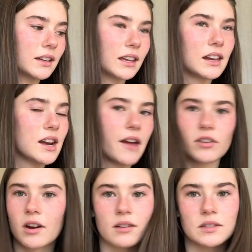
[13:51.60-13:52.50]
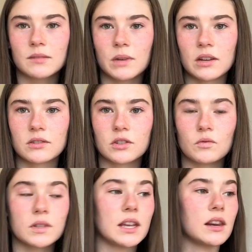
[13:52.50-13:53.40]
he never causes me
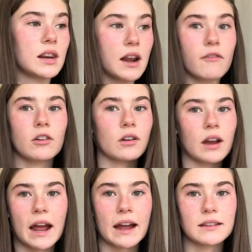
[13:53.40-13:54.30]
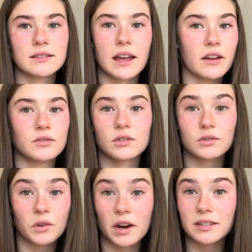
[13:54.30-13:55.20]
issues, he never adds extra
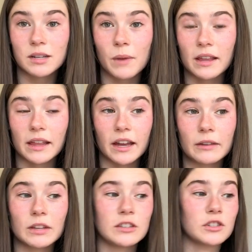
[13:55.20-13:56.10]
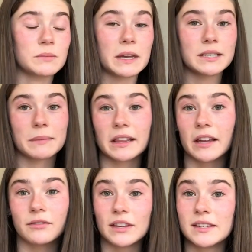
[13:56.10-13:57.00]
stress to my life, he just makes my
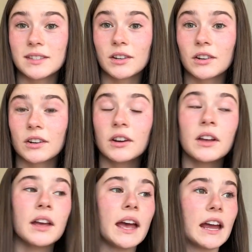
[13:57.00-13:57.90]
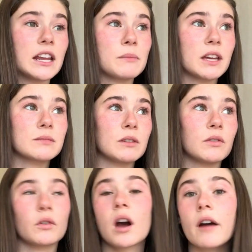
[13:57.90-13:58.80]
life easier, and he makes me
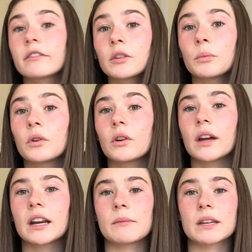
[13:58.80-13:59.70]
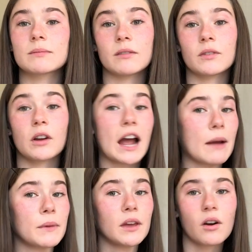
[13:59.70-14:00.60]
feel comfortable, and he makes me feel
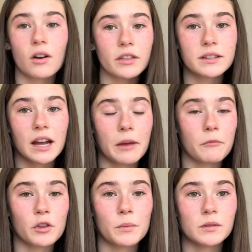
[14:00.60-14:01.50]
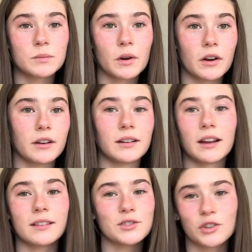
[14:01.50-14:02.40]
happy all the time for the most part.
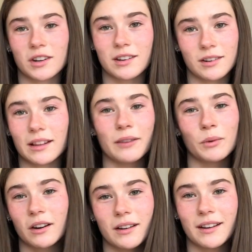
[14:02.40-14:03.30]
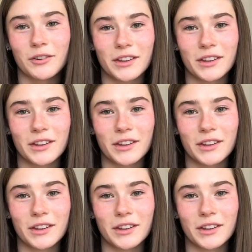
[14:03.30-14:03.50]
Sure, like we're in a